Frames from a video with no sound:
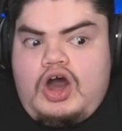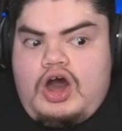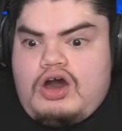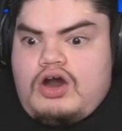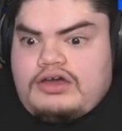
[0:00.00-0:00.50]

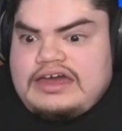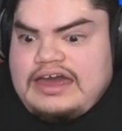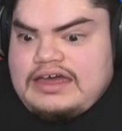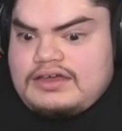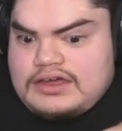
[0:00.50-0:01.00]
Oh,
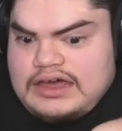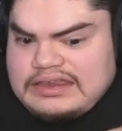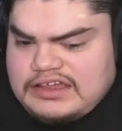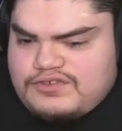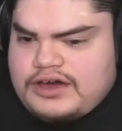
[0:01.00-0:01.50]
okay.
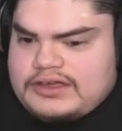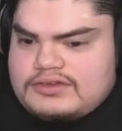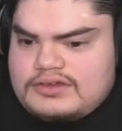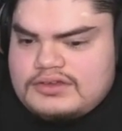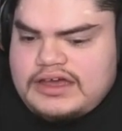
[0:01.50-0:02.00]
That's fine.
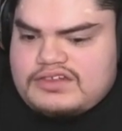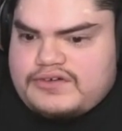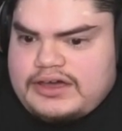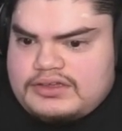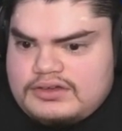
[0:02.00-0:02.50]
That's fine.